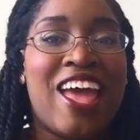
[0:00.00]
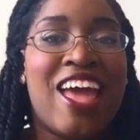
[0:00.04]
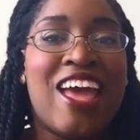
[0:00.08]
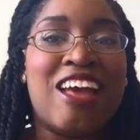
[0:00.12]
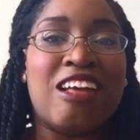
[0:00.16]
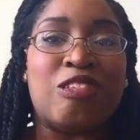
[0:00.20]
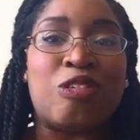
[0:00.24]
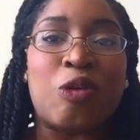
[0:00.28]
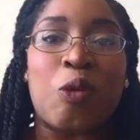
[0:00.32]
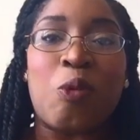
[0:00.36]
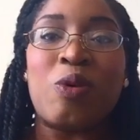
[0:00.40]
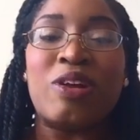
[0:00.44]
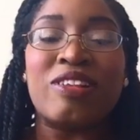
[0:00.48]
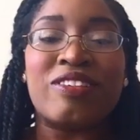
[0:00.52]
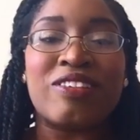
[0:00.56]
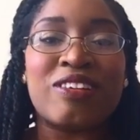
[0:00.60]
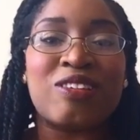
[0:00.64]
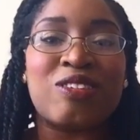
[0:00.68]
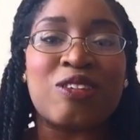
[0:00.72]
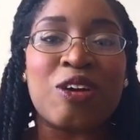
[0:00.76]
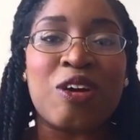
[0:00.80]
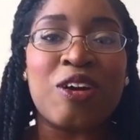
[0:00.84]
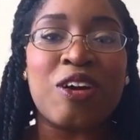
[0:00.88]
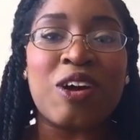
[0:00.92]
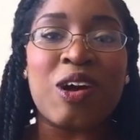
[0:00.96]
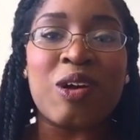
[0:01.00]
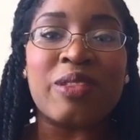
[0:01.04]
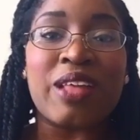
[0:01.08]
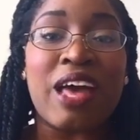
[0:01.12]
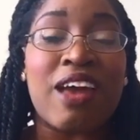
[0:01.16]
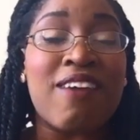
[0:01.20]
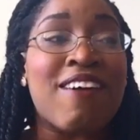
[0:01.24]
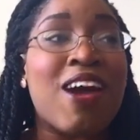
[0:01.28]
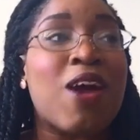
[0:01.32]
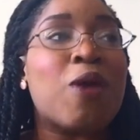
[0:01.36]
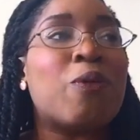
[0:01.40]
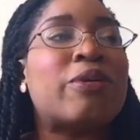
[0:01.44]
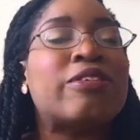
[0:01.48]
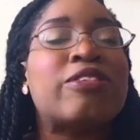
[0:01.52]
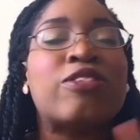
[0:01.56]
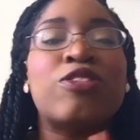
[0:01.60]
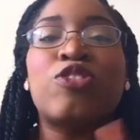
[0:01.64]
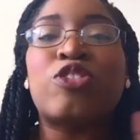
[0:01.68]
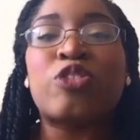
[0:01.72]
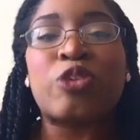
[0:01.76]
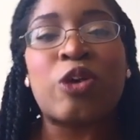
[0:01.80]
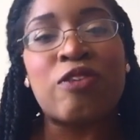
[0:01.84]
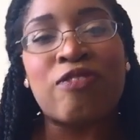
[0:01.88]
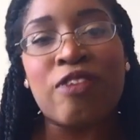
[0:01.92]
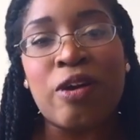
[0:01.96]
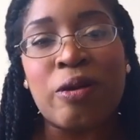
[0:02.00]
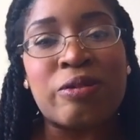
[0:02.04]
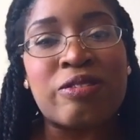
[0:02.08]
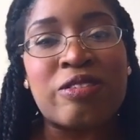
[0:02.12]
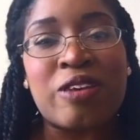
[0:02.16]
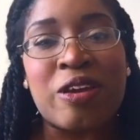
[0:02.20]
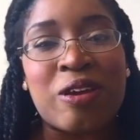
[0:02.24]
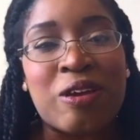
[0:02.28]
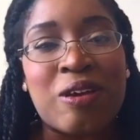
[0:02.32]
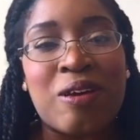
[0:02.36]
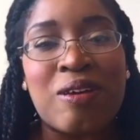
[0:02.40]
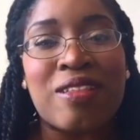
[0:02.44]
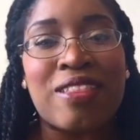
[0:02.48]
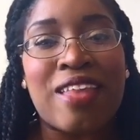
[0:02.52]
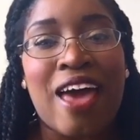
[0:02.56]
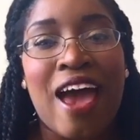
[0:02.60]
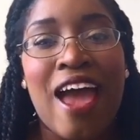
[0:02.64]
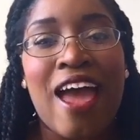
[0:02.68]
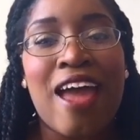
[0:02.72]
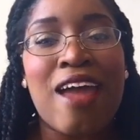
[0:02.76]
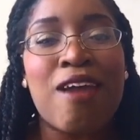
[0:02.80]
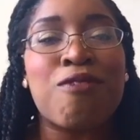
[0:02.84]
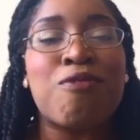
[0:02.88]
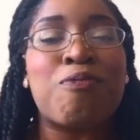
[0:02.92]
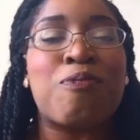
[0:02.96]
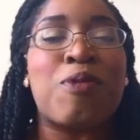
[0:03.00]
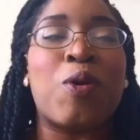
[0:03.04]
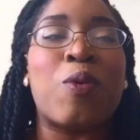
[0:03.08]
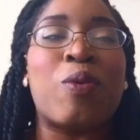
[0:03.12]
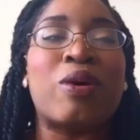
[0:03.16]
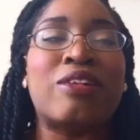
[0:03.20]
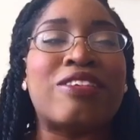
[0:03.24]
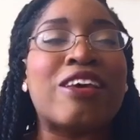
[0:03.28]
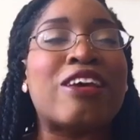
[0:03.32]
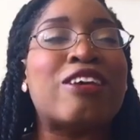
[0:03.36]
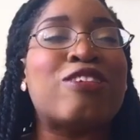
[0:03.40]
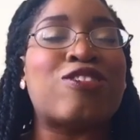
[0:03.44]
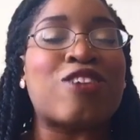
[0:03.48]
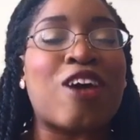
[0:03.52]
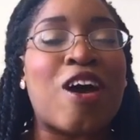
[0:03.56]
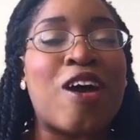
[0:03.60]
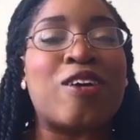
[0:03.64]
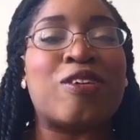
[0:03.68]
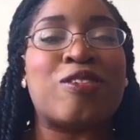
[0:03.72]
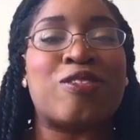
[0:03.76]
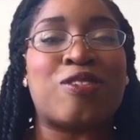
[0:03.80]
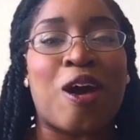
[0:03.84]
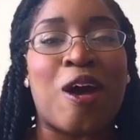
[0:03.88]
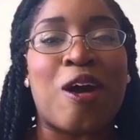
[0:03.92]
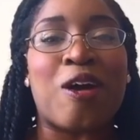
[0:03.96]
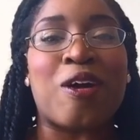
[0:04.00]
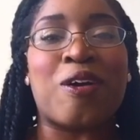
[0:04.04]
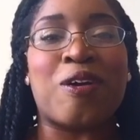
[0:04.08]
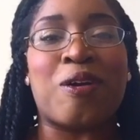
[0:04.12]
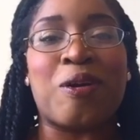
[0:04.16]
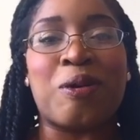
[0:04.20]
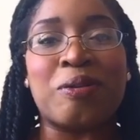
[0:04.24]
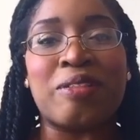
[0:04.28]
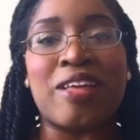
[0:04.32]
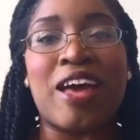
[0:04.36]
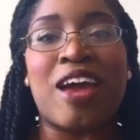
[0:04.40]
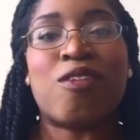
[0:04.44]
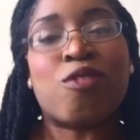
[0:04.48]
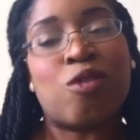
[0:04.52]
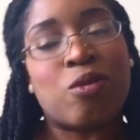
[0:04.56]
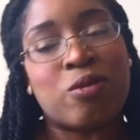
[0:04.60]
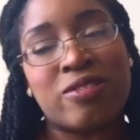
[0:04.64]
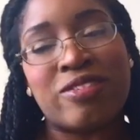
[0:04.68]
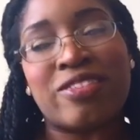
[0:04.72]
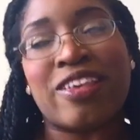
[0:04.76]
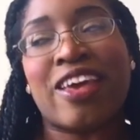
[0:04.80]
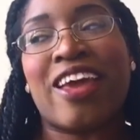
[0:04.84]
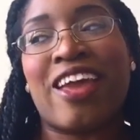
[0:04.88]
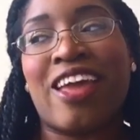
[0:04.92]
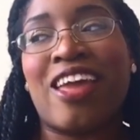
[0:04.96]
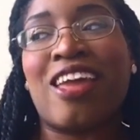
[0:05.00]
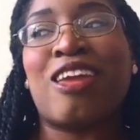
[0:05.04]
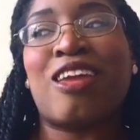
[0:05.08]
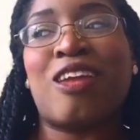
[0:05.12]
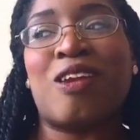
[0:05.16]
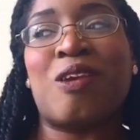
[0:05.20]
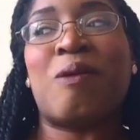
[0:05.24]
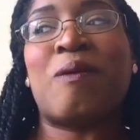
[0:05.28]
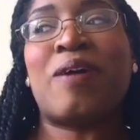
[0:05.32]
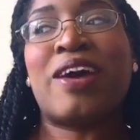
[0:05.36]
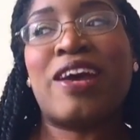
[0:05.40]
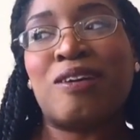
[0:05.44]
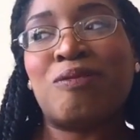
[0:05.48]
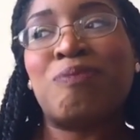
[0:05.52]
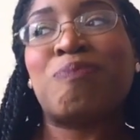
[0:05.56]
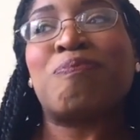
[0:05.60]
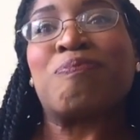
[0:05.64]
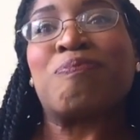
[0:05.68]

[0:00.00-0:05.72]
And so once I saw her go live, I wasn't sure if I was gonna go live, but once I saw her go live, I was like, you know what?